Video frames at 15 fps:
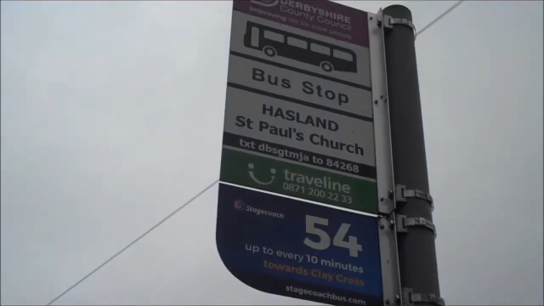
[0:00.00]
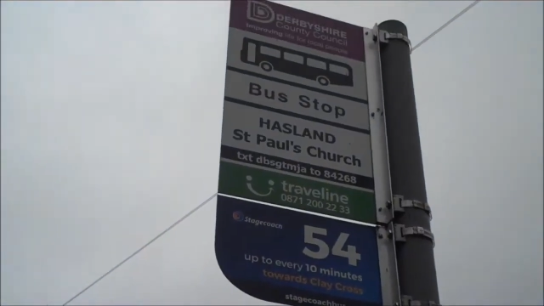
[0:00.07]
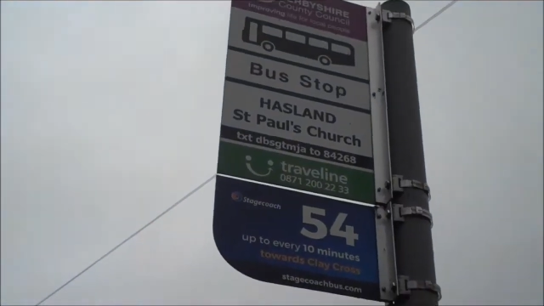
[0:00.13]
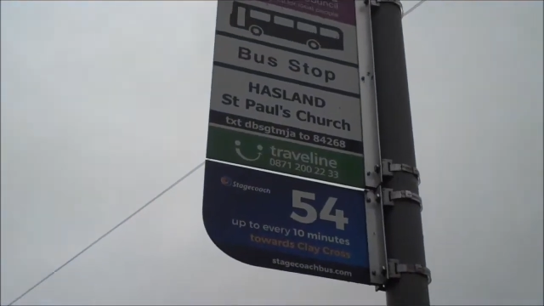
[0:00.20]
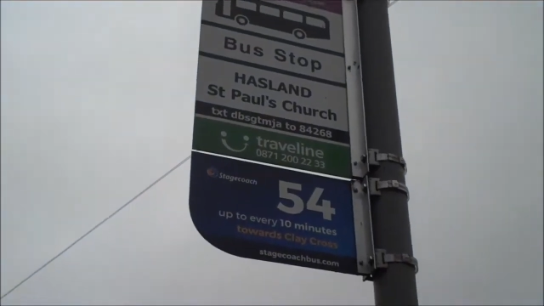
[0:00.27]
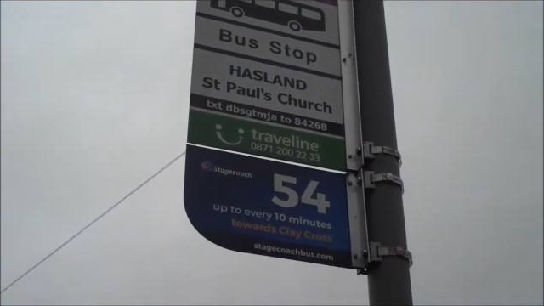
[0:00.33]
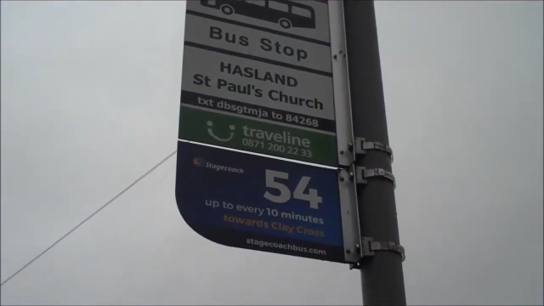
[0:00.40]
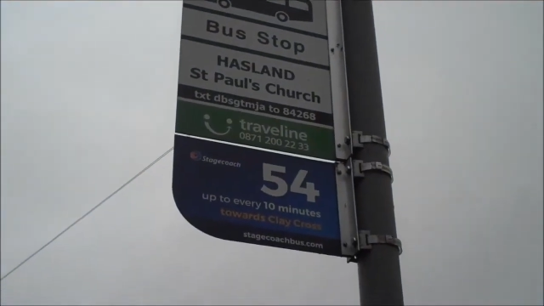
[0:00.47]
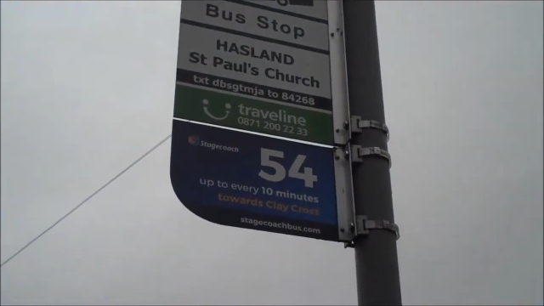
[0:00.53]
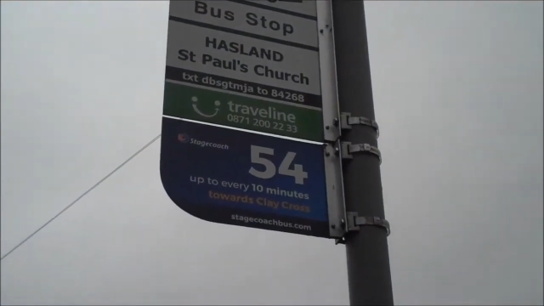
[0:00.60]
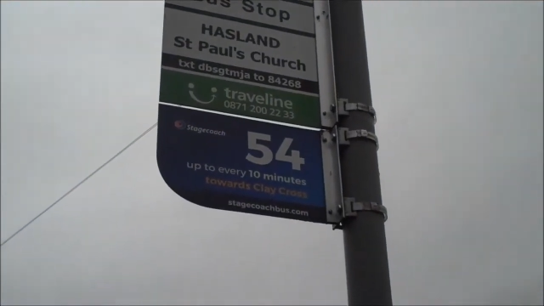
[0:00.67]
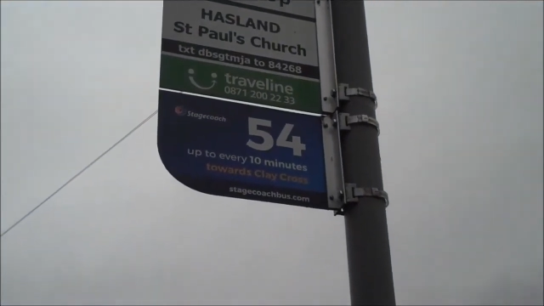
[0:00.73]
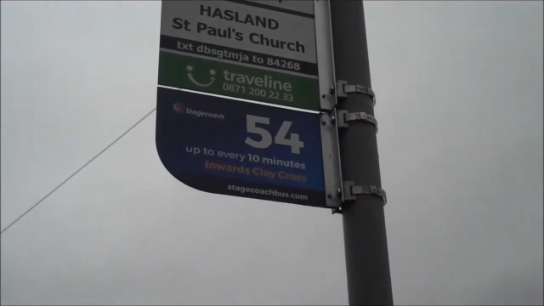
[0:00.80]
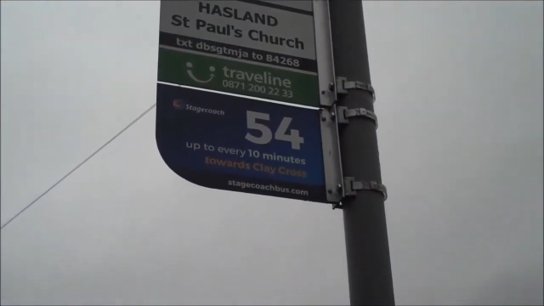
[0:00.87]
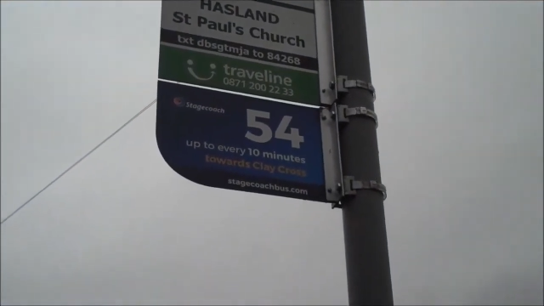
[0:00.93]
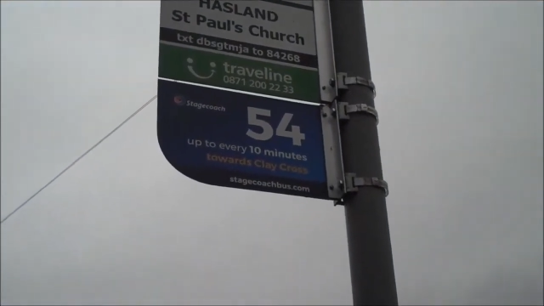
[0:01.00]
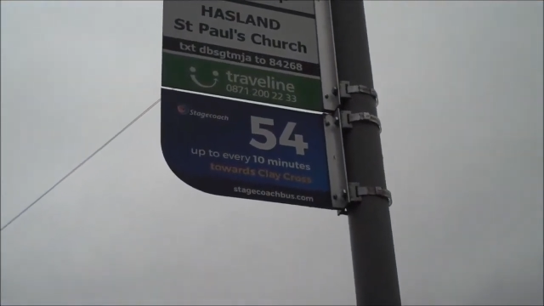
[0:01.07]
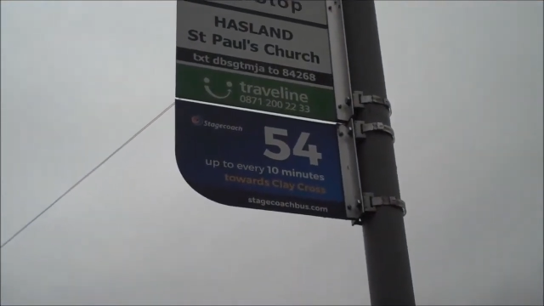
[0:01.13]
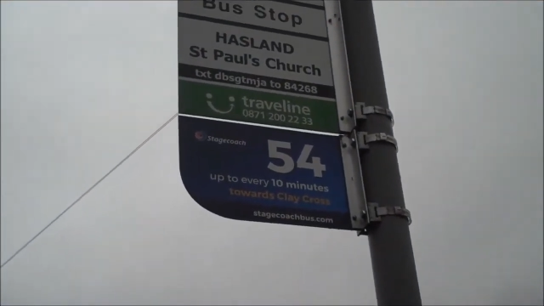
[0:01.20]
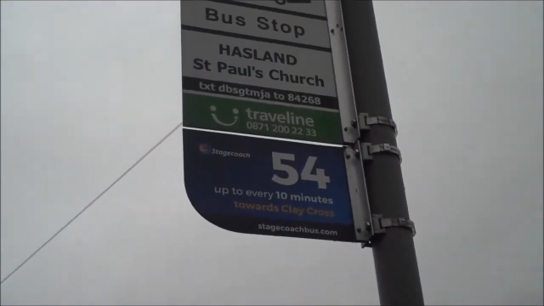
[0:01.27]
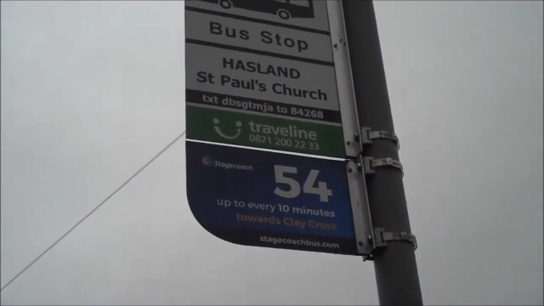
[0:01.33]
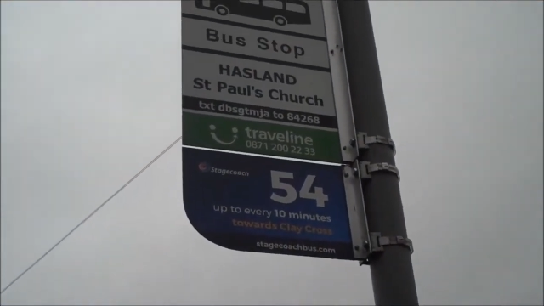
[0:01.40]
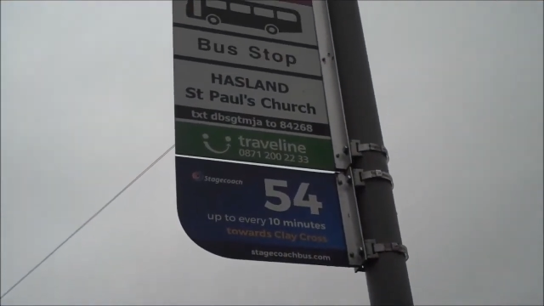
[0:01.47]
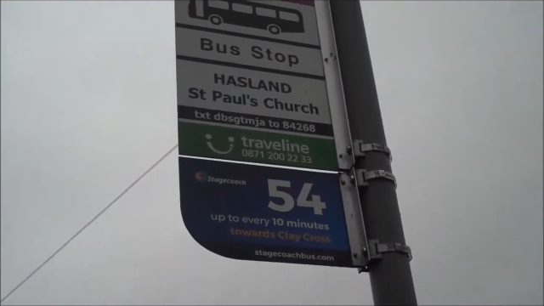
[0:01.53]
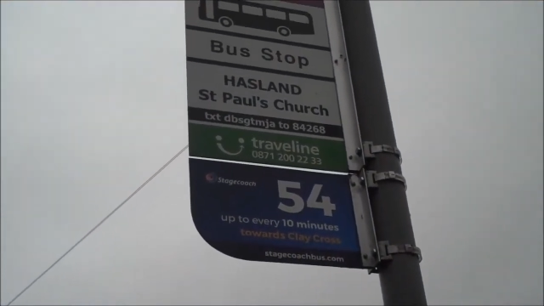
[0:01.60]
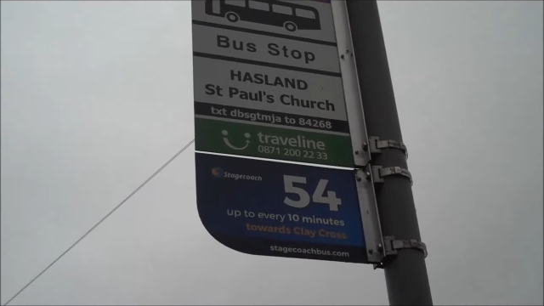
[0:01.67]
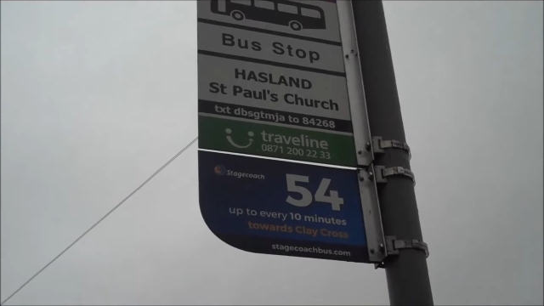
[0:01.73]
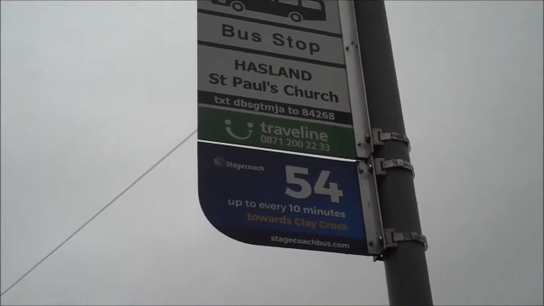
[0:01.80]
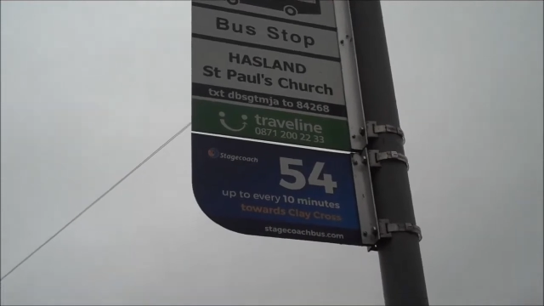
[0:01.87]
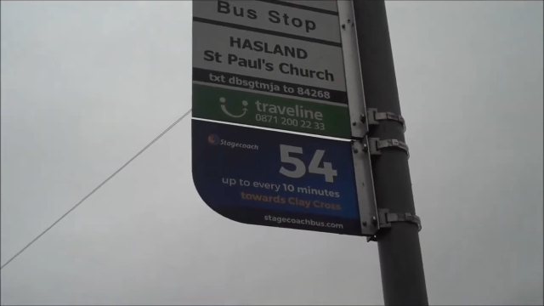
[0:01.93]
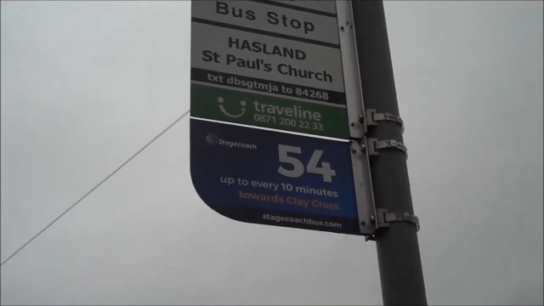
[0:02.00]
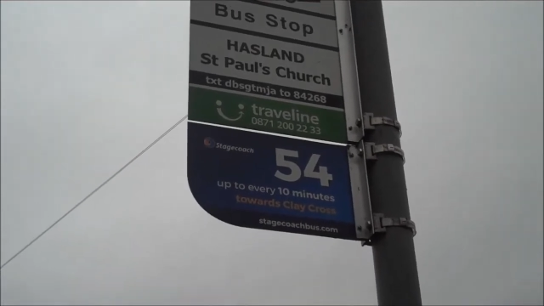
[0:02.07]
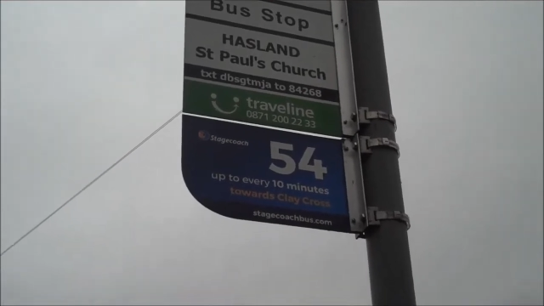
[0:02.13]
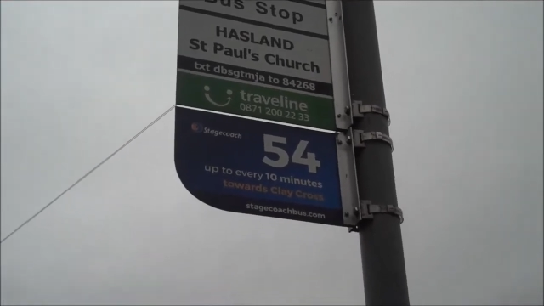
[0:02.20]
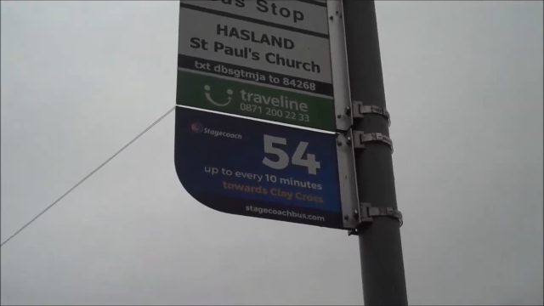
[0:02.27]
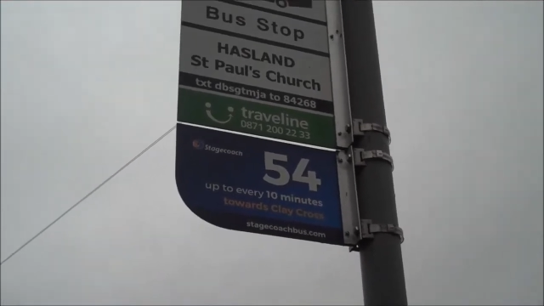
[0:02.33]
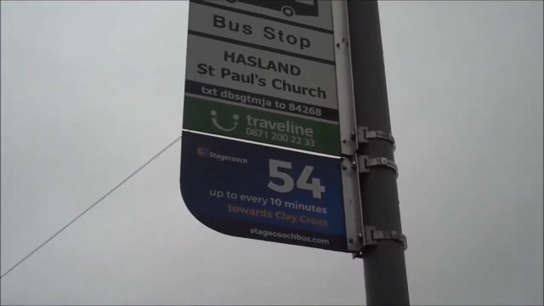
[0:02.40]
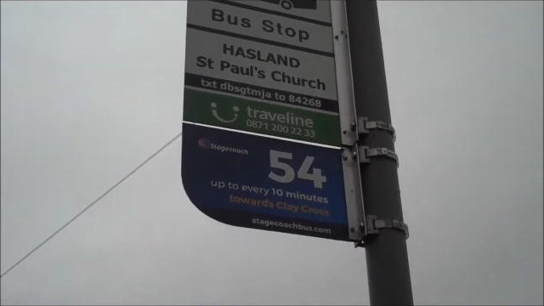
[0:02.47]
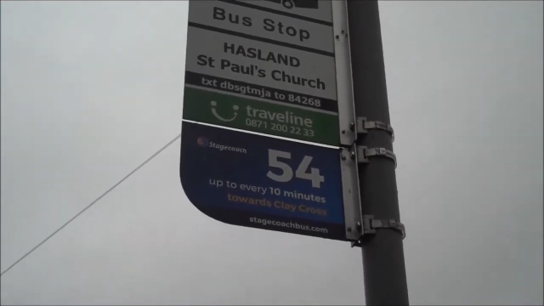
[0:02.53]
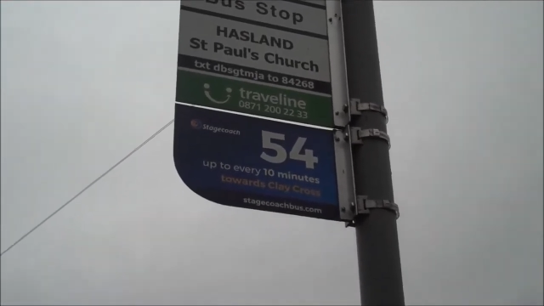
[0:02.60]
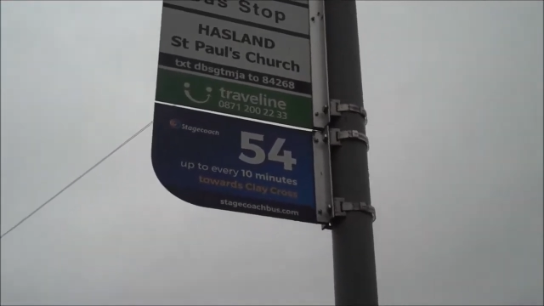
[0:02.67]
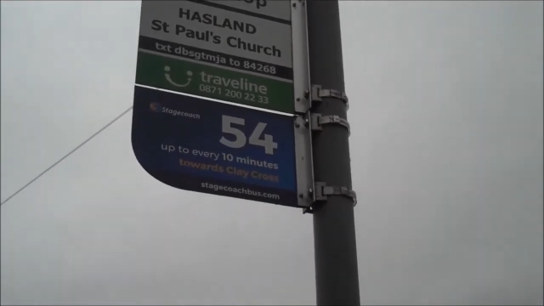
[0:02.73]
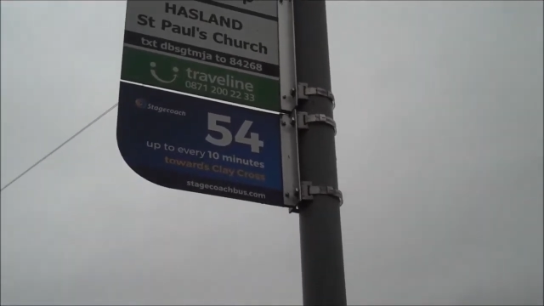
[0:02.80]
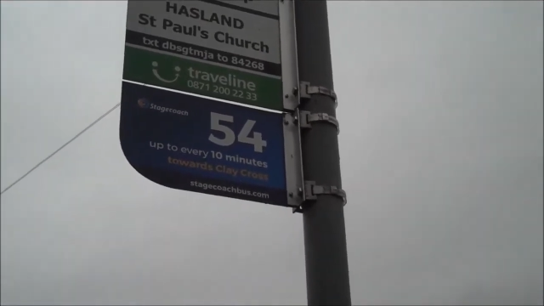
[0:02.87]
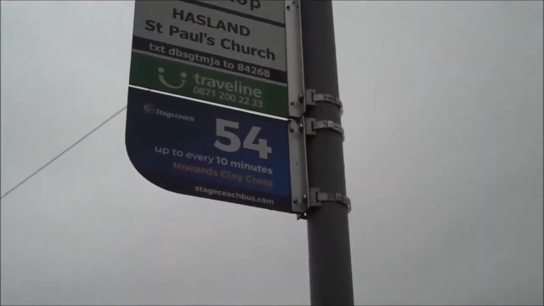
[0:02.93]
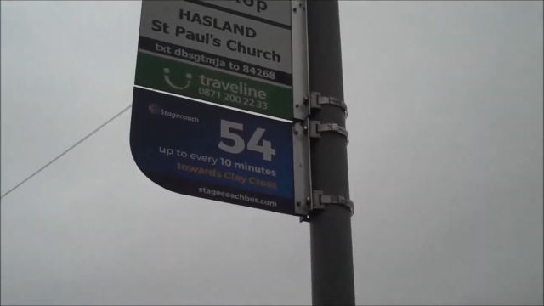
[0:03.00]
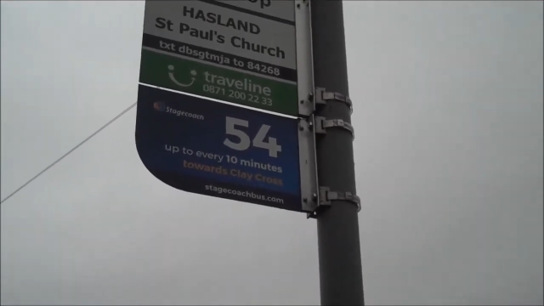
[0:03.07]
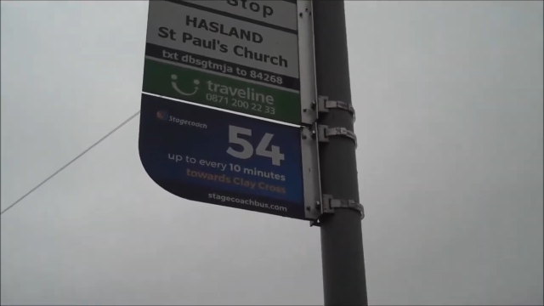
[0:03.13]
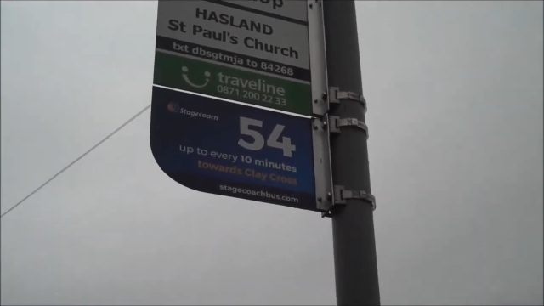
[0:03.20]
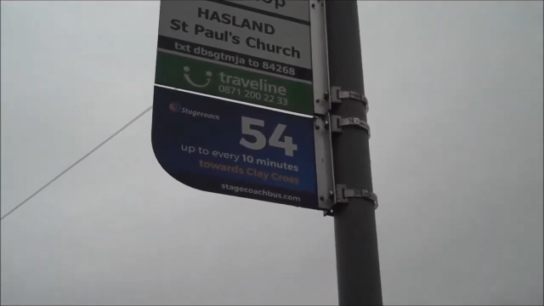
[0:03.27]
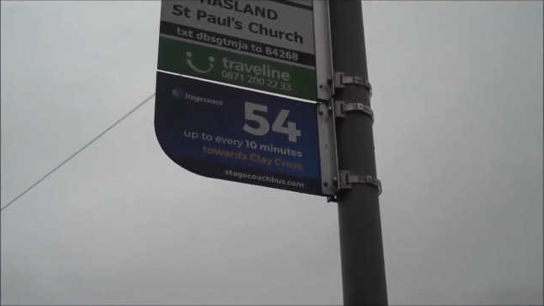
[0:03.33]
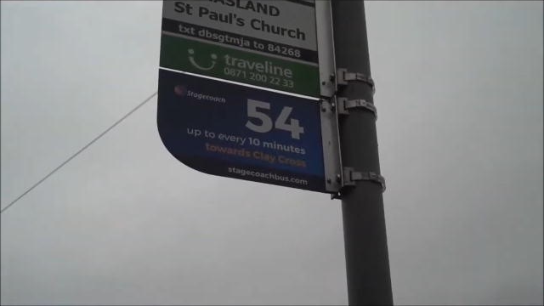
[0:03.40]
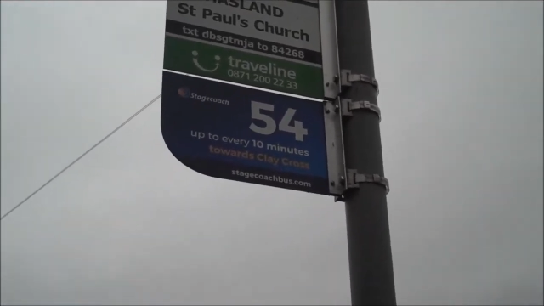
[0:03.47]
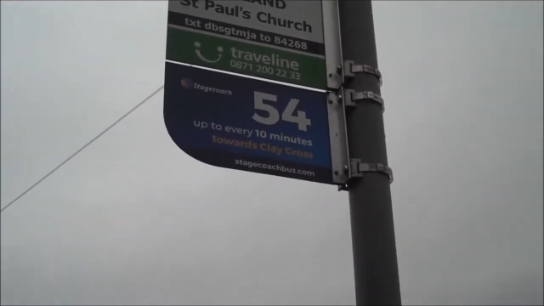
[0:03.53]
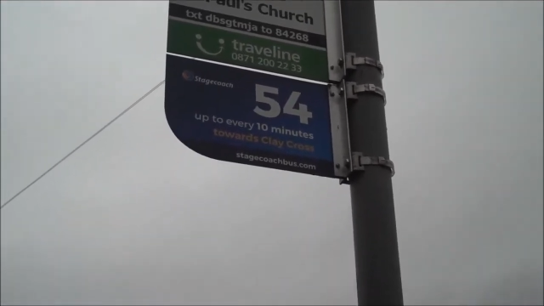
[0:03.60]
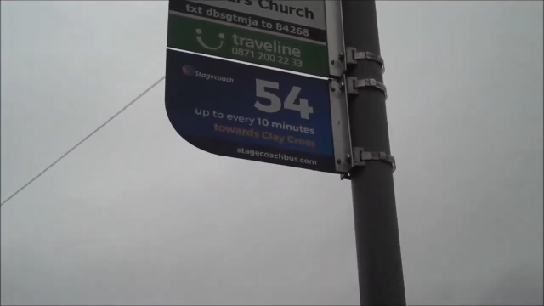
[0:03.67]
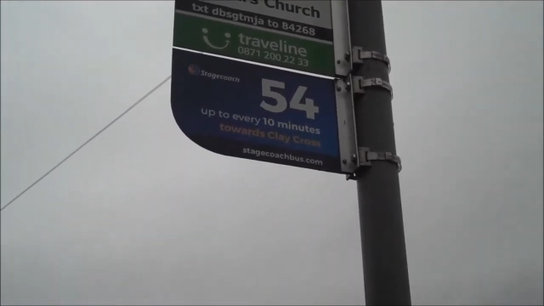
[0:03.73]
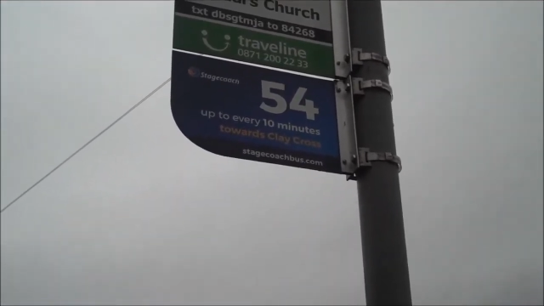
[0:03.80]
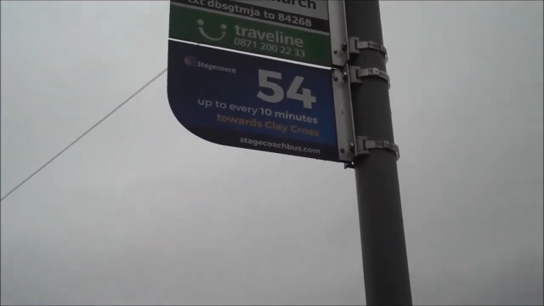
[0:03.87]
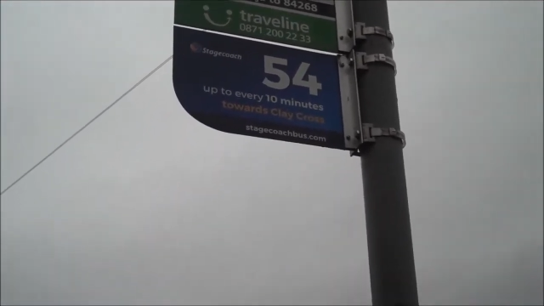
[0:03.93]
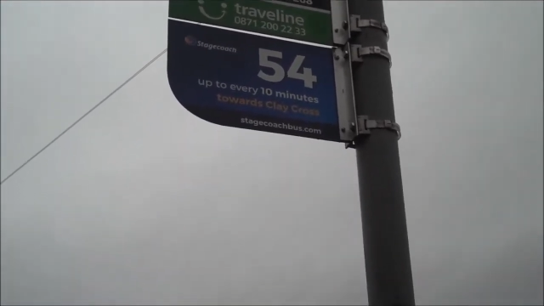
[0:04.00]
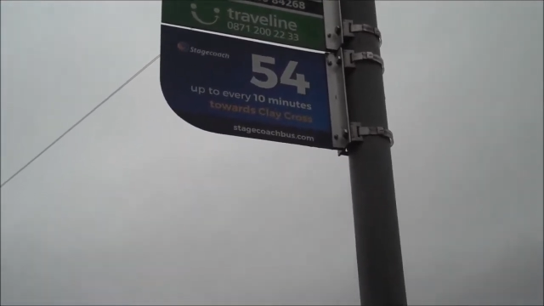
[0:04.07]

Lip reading: Nobody's mouth can be seen.